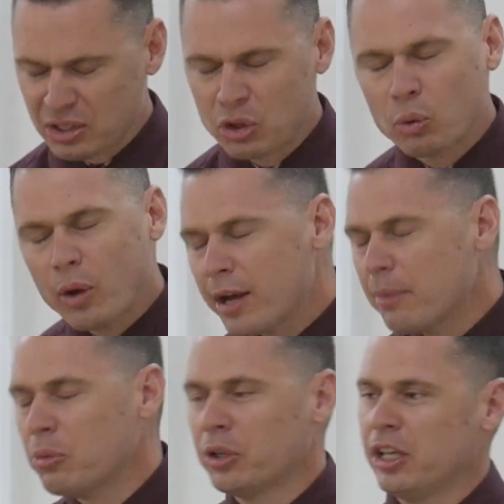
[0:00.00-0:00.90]

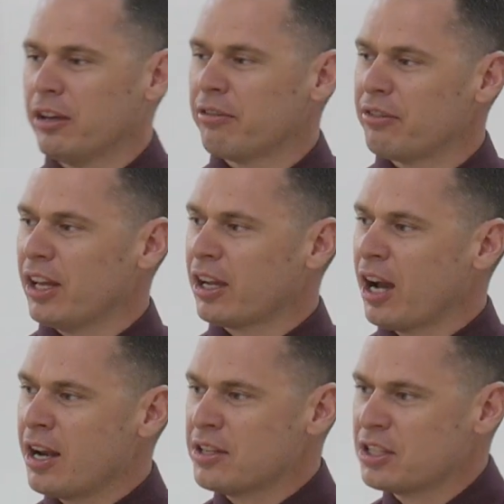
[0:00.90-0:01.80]
incredible gift that
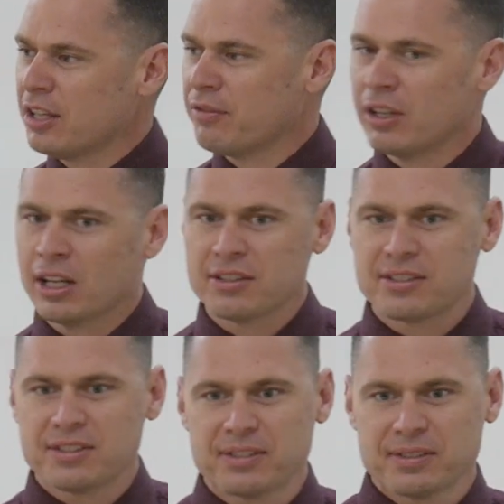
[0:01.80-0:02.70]
God has given
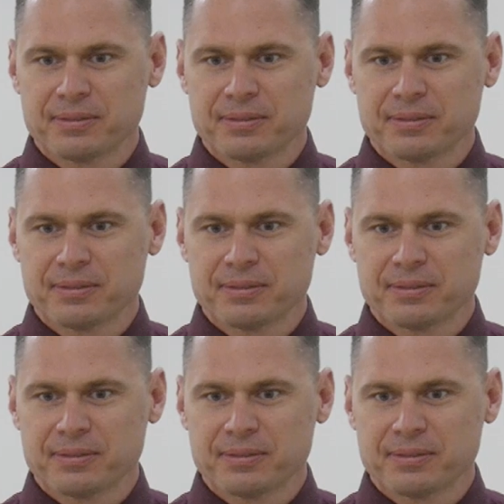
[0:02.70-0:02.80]
us.